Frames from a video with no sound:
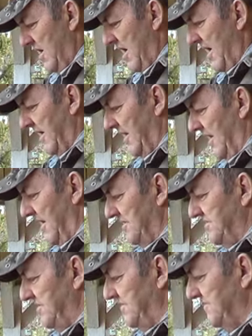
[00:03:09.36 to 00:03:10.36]

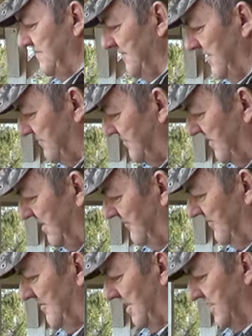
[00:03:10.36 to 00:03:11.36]
eyeglasses after
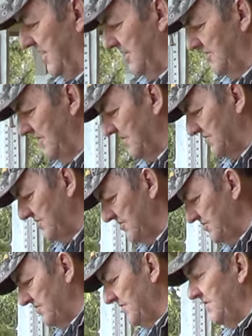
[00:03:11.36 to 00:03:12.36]
having my cataract
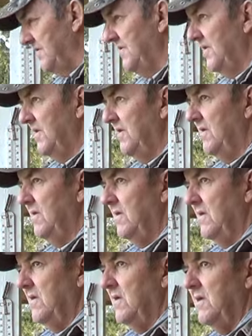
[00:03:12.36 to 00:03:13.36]
surgery.
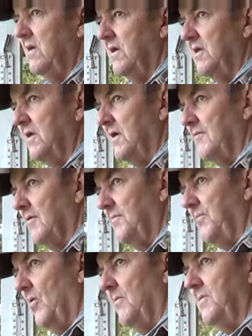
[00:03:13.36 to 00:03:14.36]
And I have an
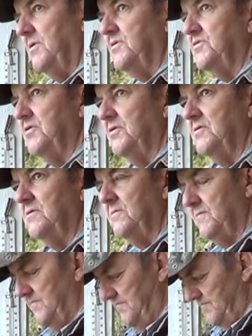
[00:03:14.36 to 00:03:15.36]
appointment
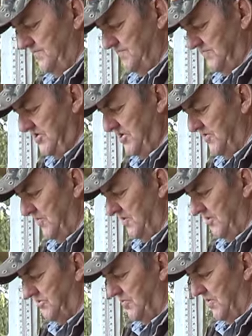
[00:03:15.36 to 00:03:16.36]

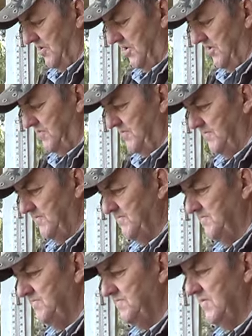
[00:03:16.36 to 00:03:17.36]
January 20th
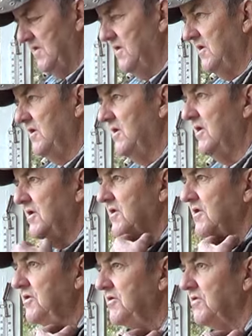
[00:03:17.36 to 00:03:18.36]

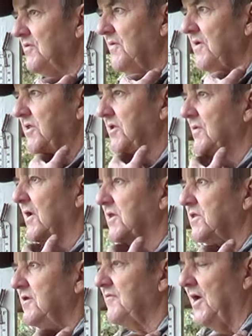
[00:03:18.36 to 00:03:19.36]
to do the
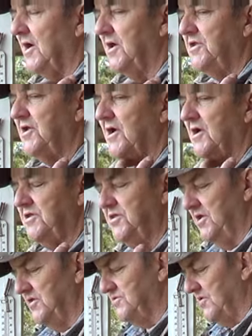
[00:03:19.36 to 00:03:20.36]
radioactive iodide
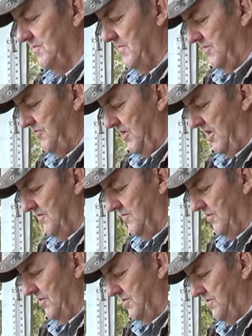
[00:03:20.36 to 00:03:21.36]
test on my
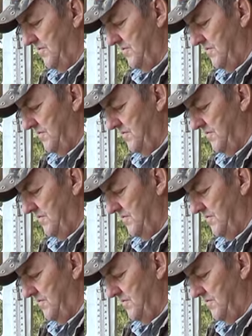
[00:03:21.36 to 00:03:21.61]
thyroid.